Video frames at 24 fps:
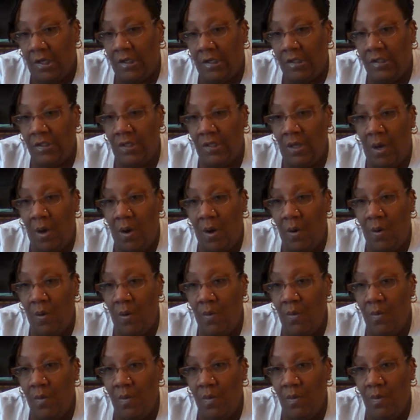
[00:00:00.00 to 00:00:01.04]

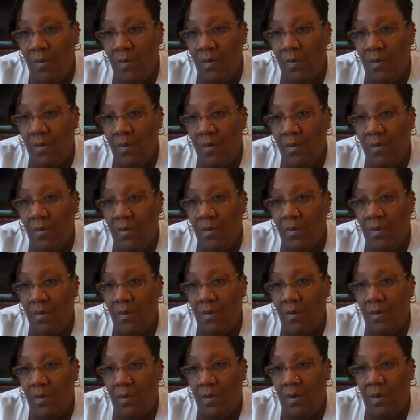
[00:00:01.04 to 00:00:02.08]
So,
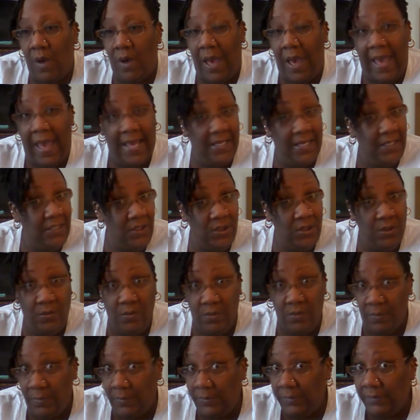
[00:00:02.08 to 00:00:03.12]
as
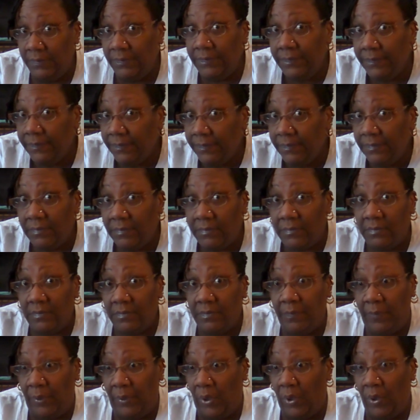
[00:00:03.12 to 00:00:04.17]
usual,
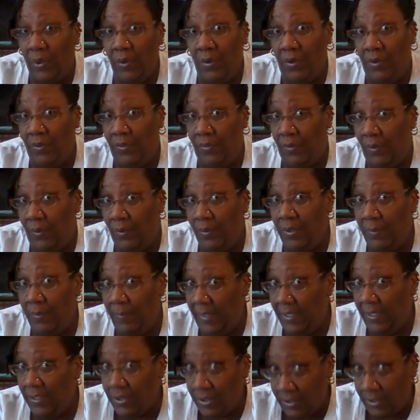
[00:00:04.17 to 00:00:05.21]
per the third
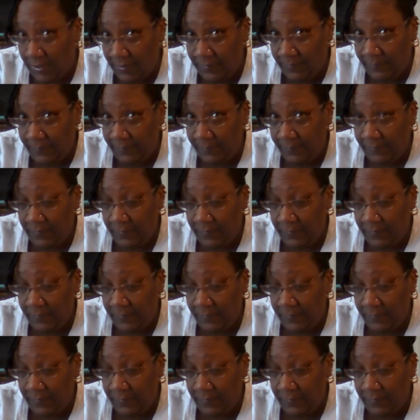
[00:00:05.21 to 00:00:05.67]
dimension,